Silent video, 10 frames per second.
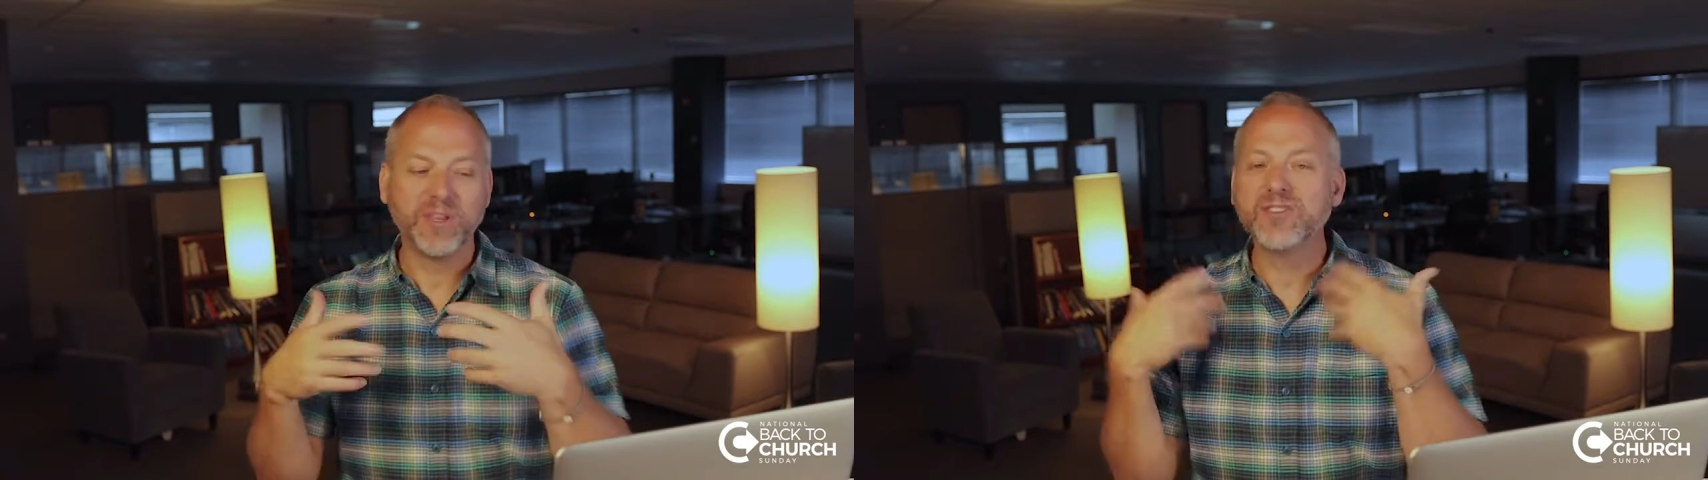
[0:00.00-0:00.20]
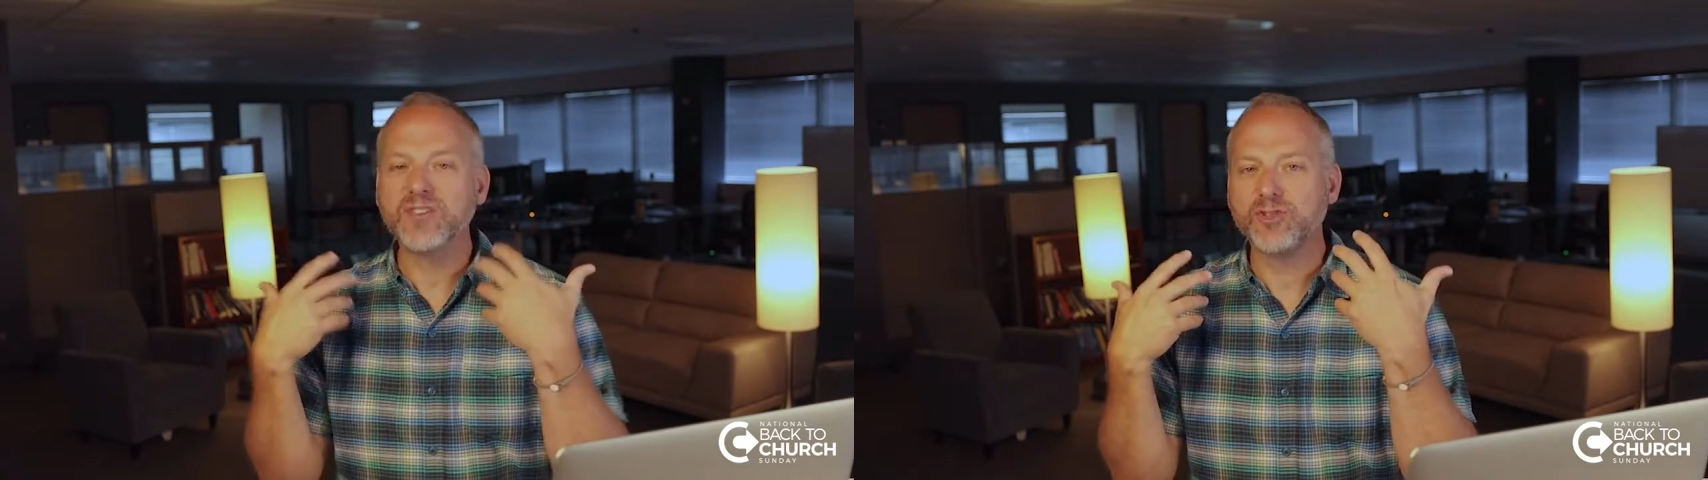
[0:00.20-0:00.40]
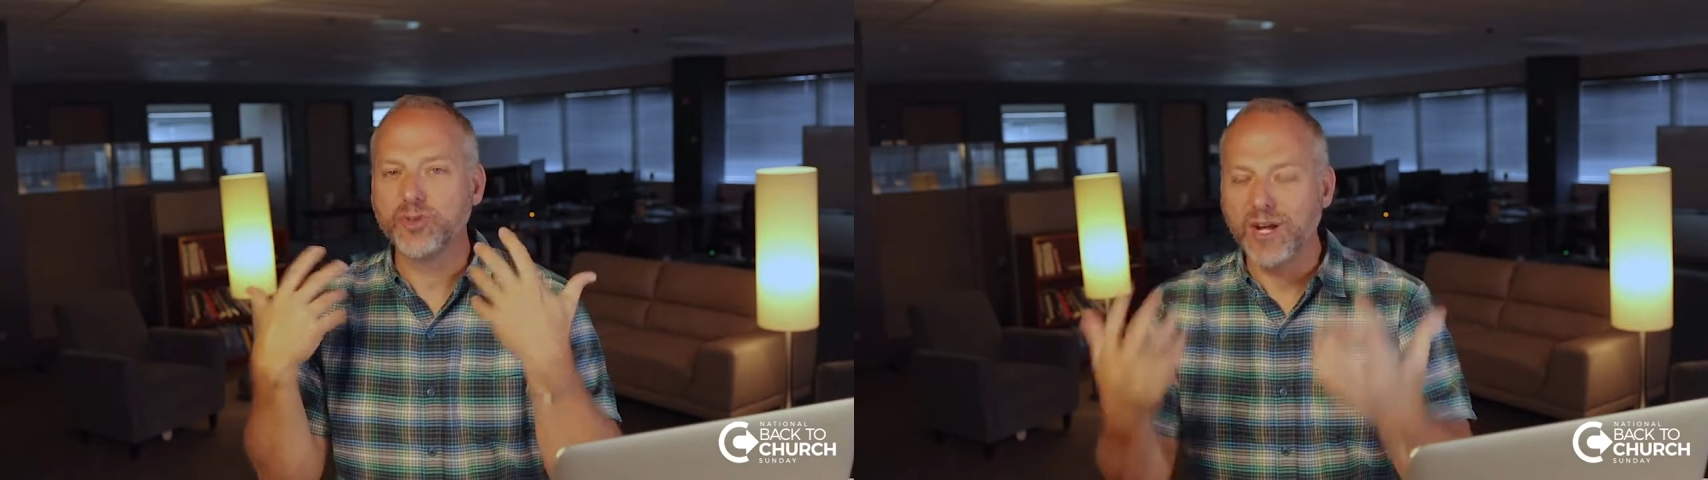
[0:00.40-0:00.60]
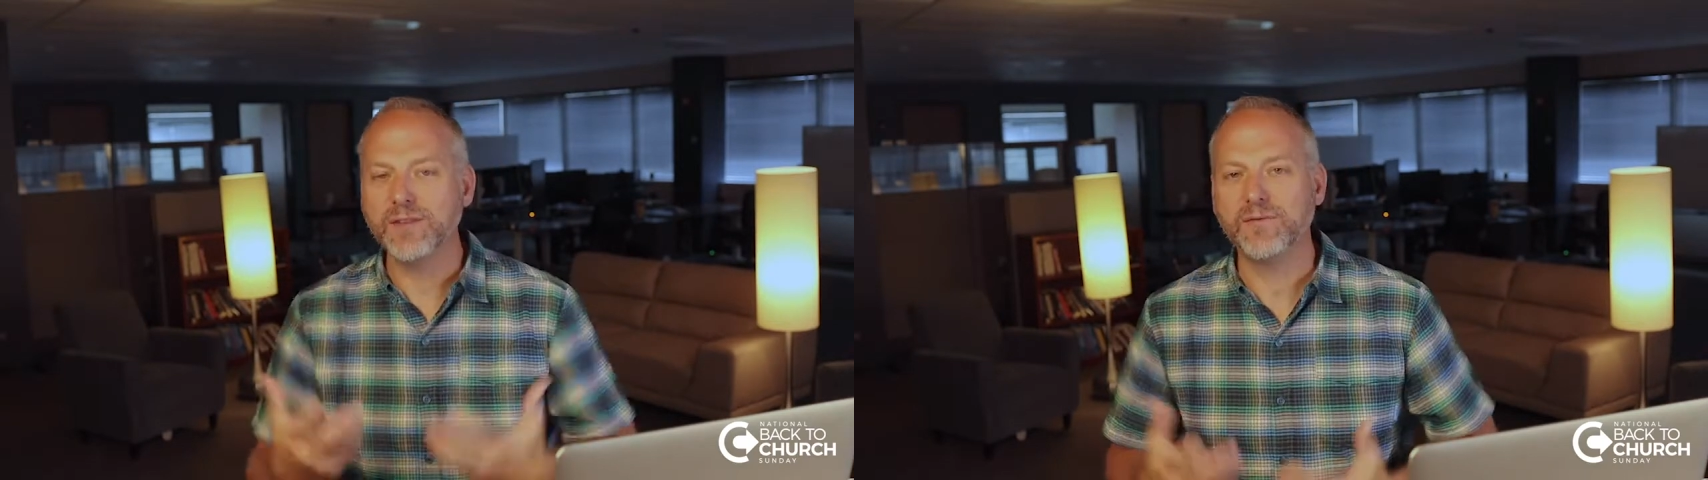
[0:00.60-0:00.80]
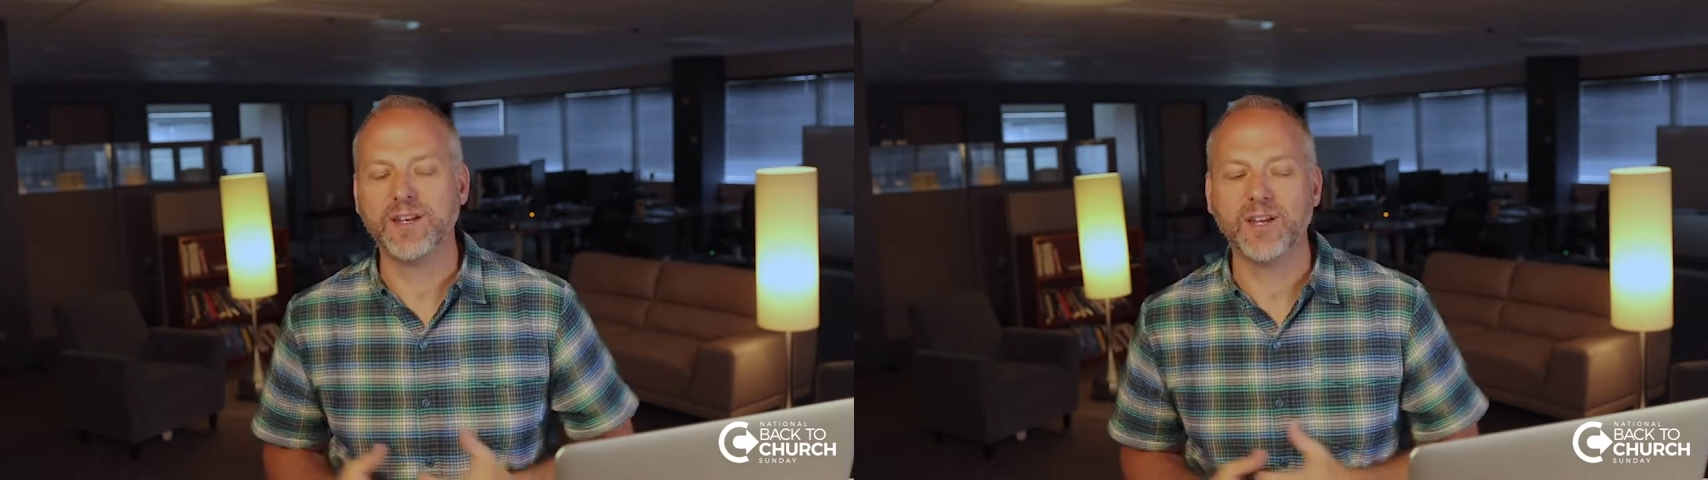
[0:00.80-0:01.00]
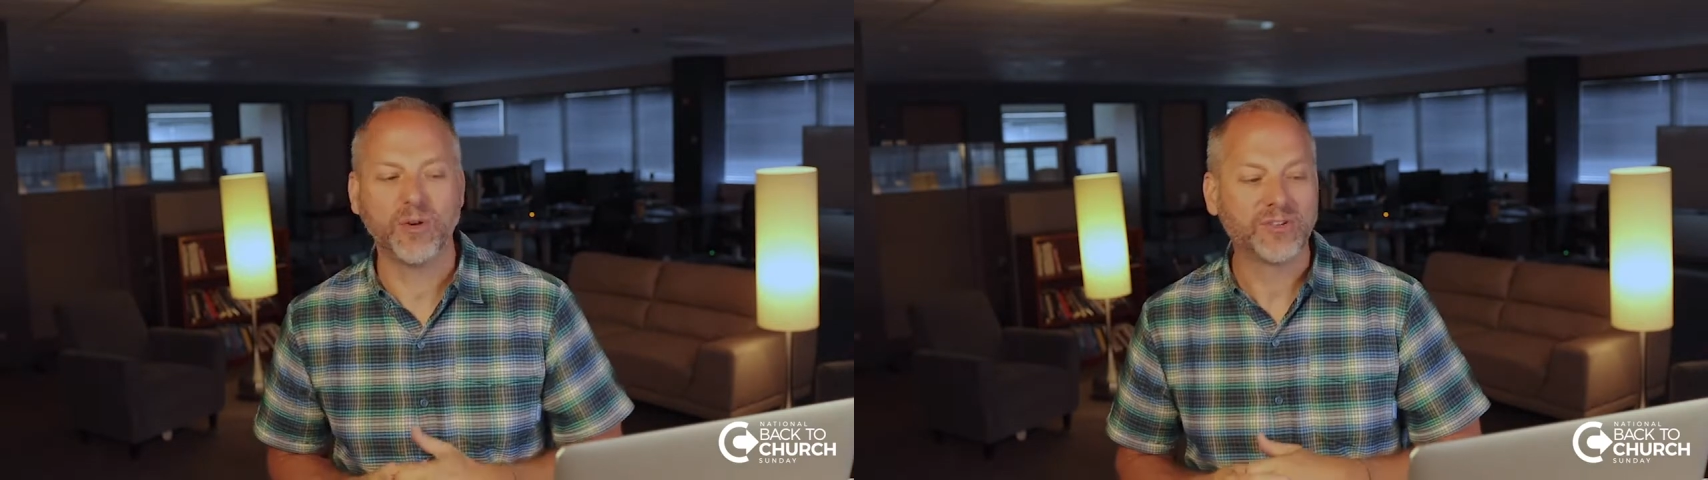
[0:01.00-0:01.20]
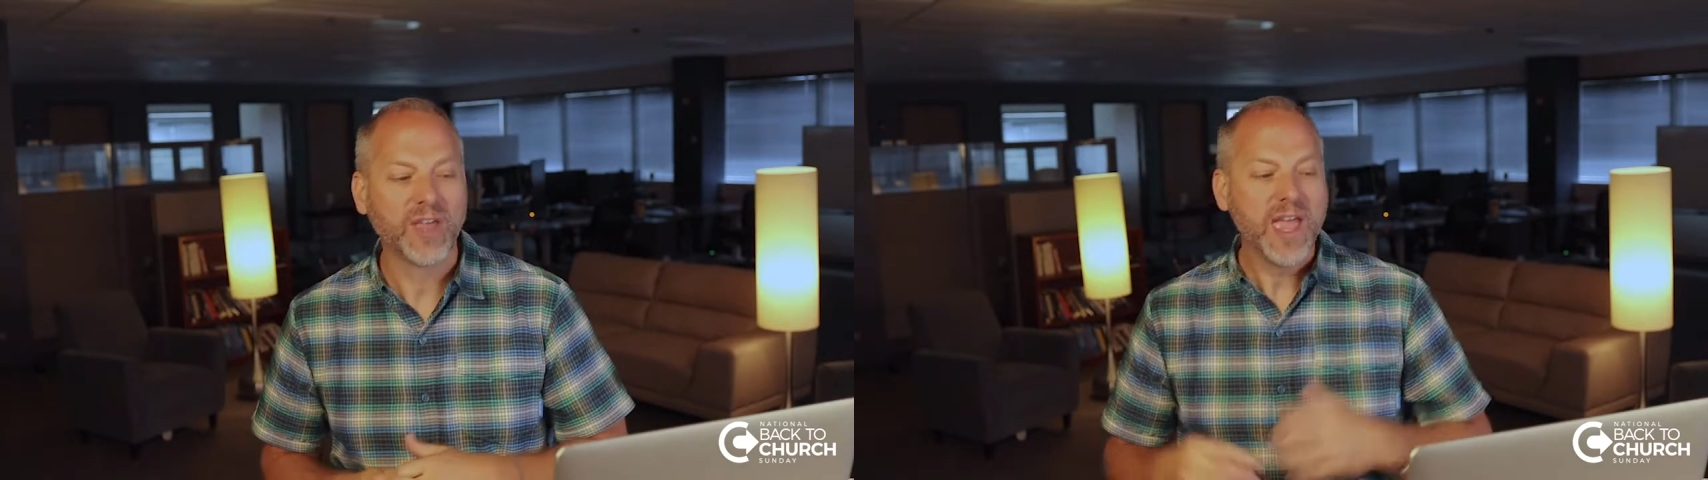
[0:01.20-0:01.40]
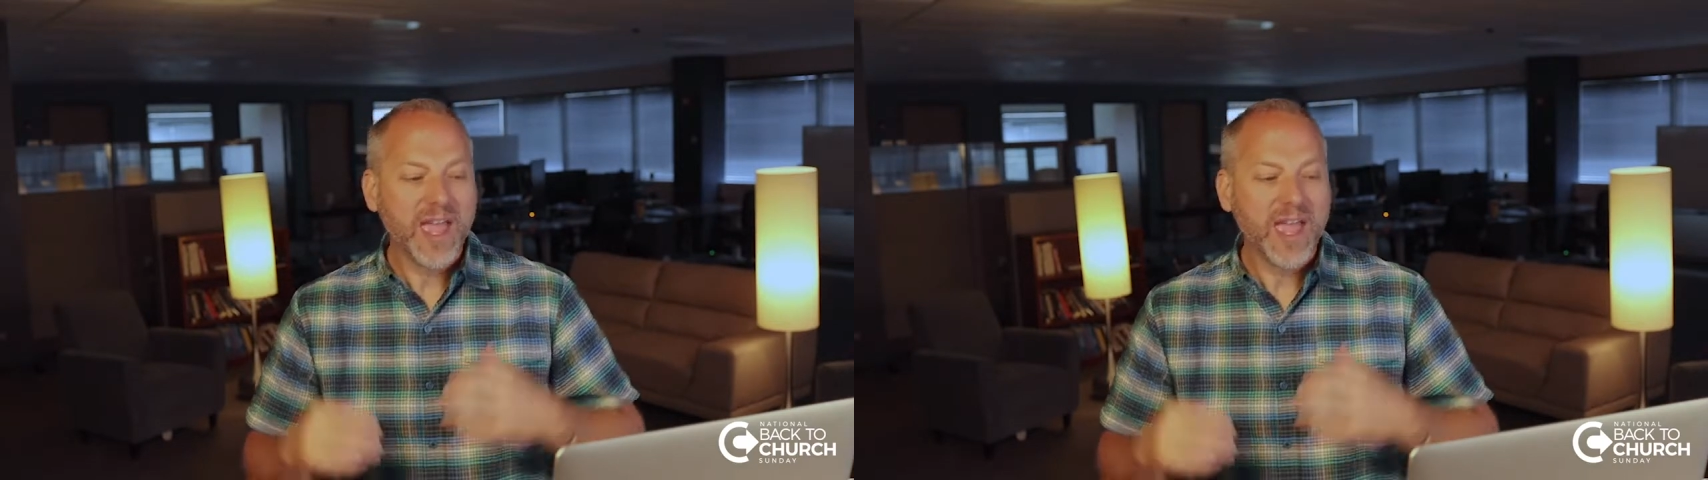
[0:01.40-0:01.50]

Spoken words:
these training videos